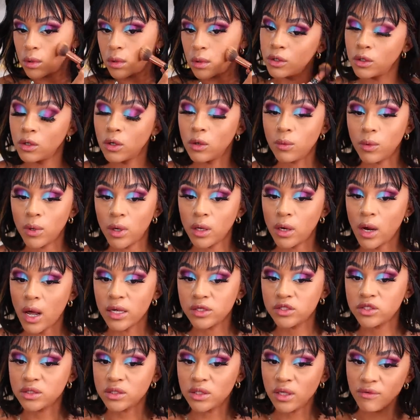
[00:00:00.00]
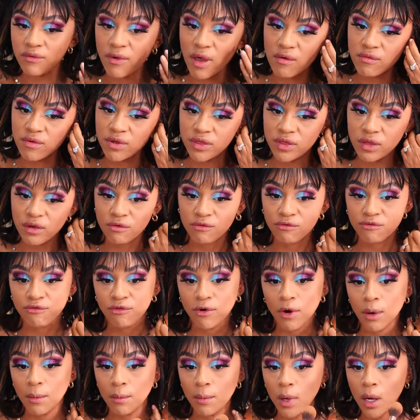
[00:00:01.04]
You know what? I just love everything
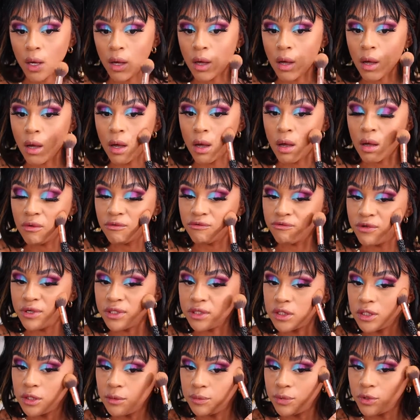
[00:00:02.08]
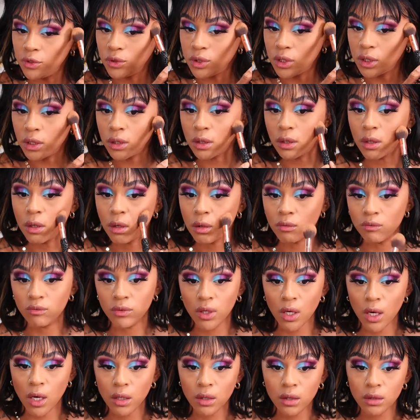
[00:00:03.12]
from Fenty Beauty.
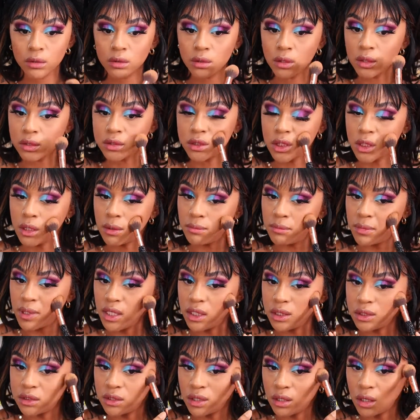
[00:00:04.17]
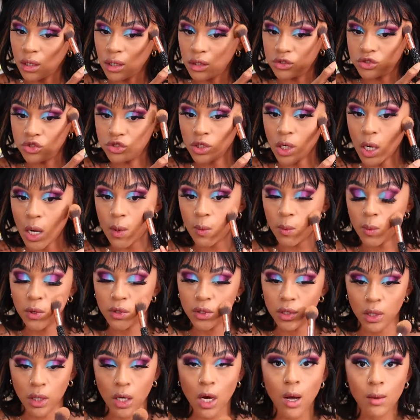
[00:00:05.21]
Rihanna does an amazing job when it